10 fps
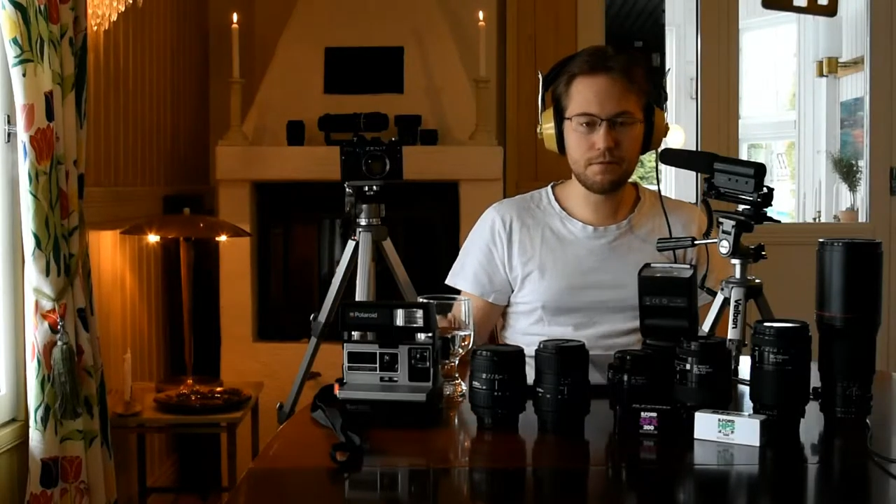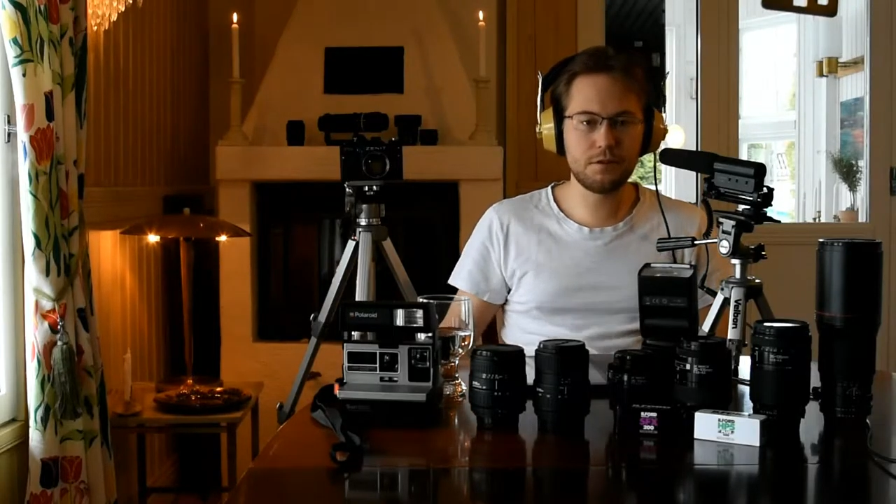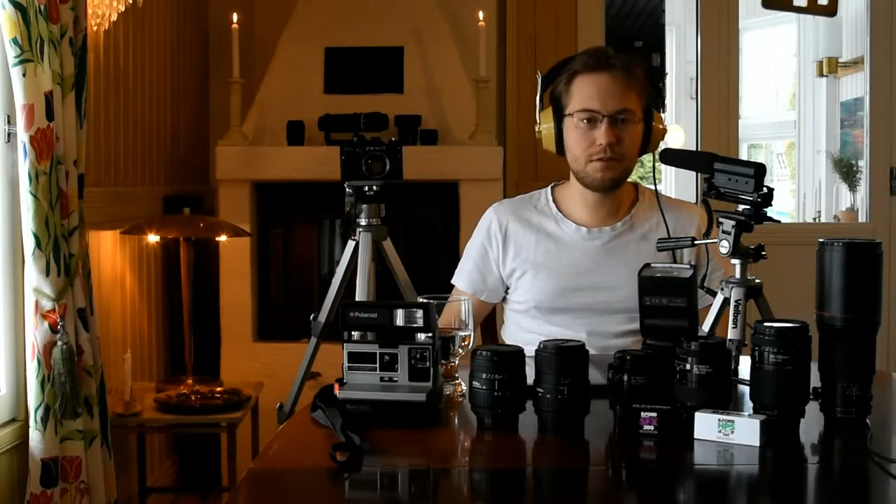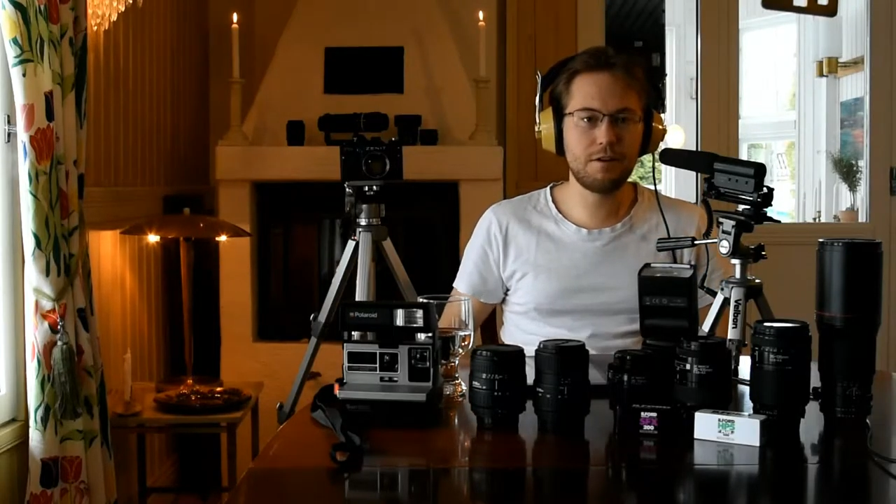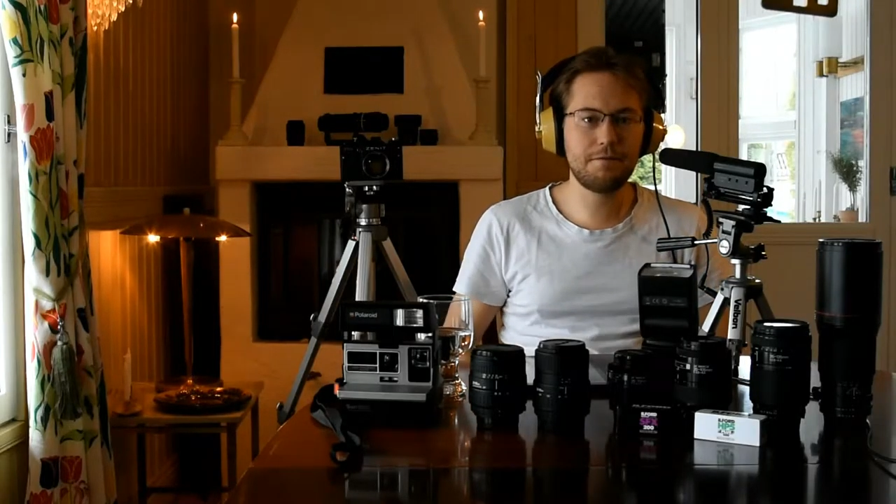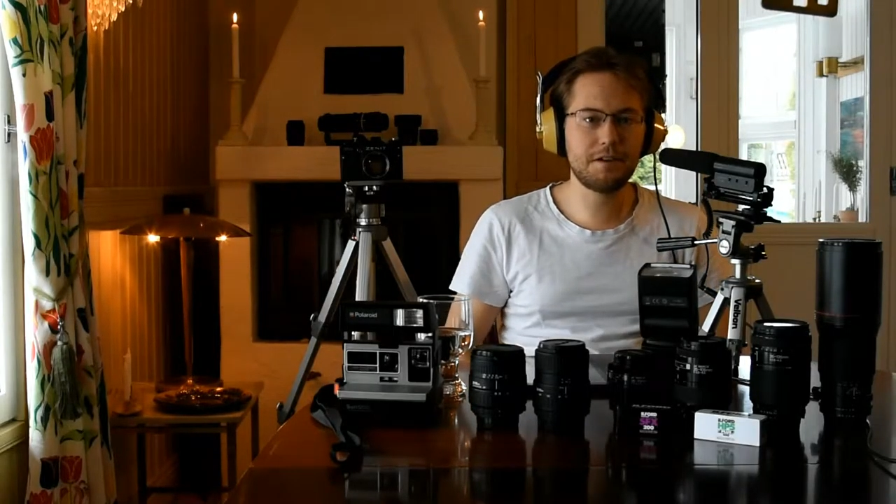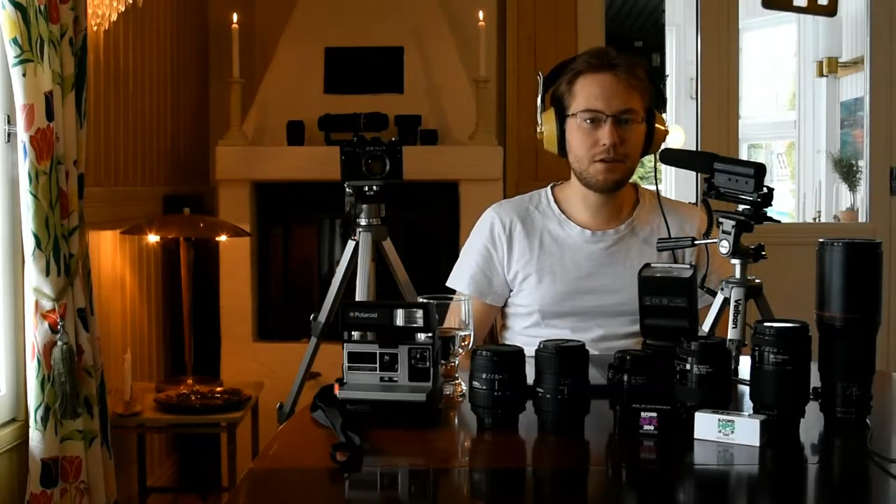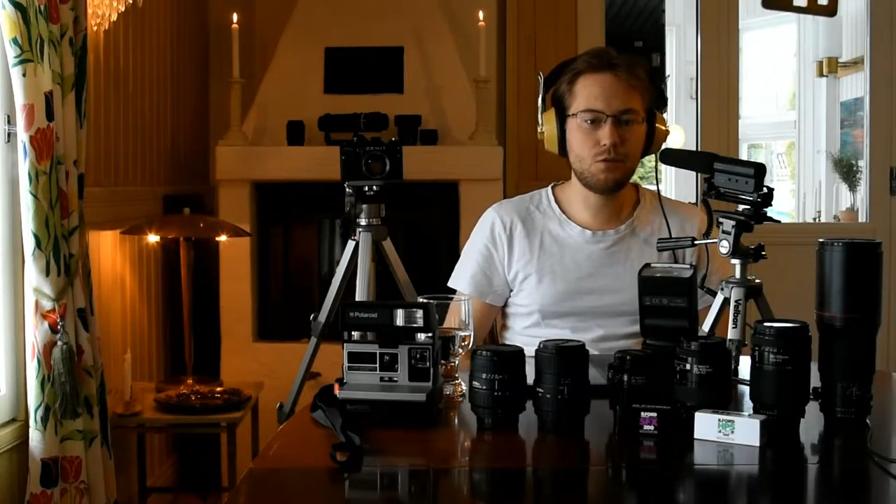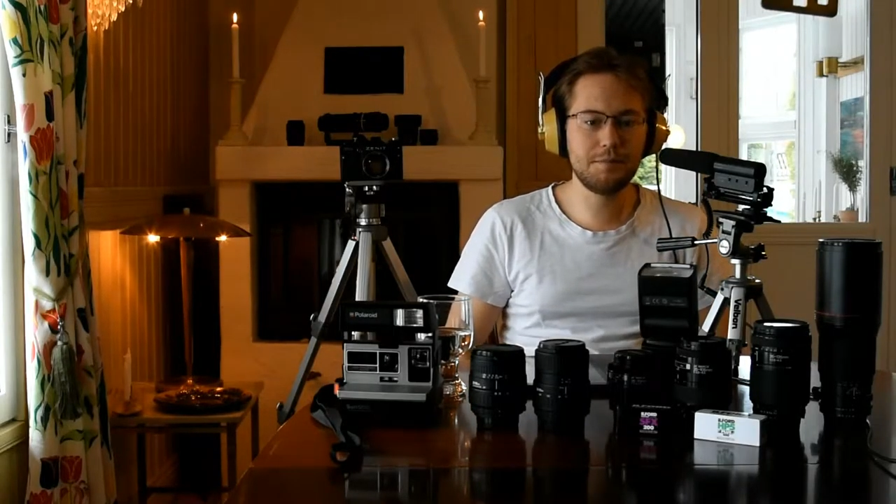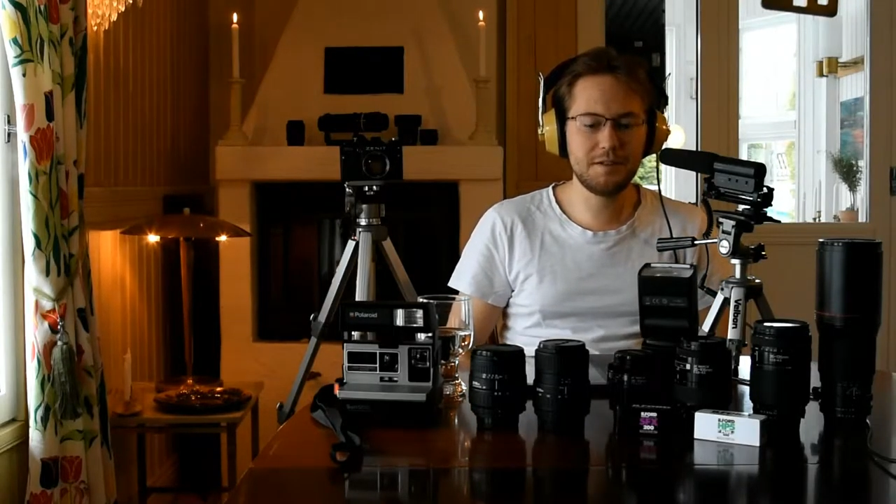photographic
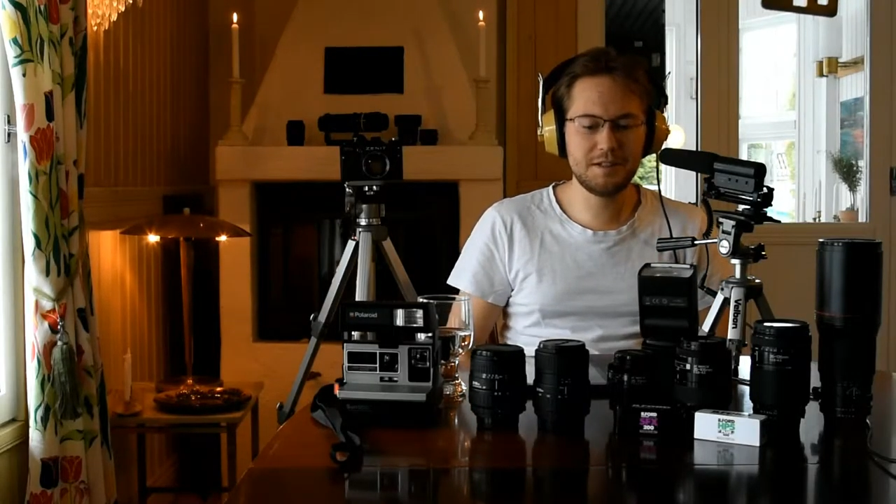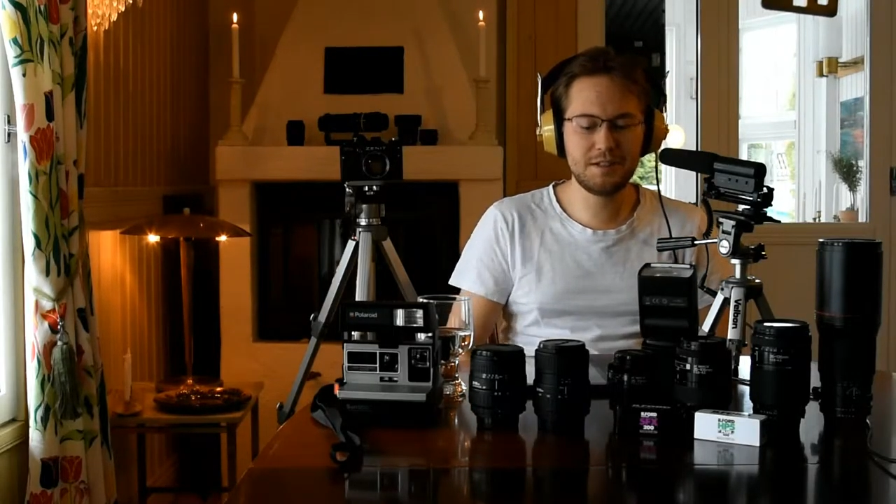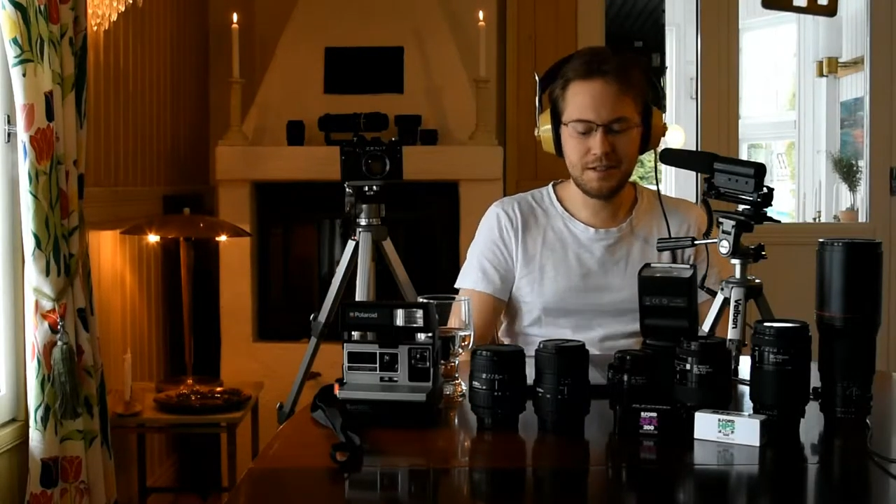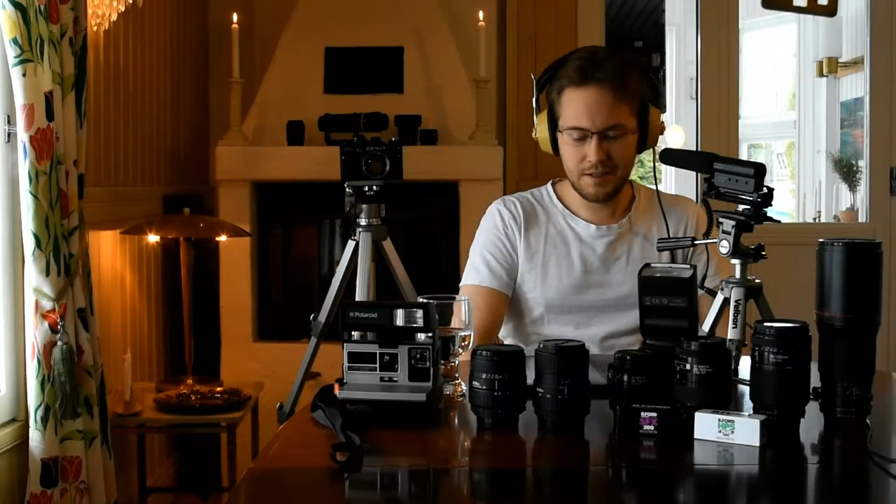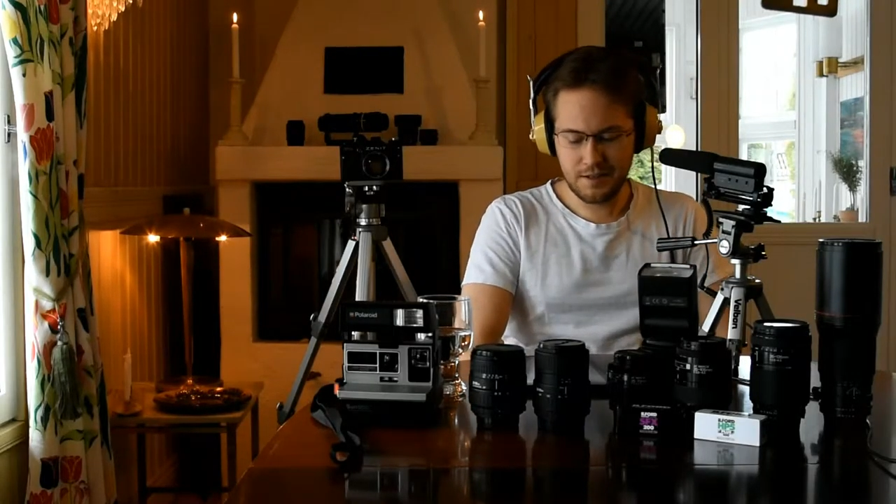equipment.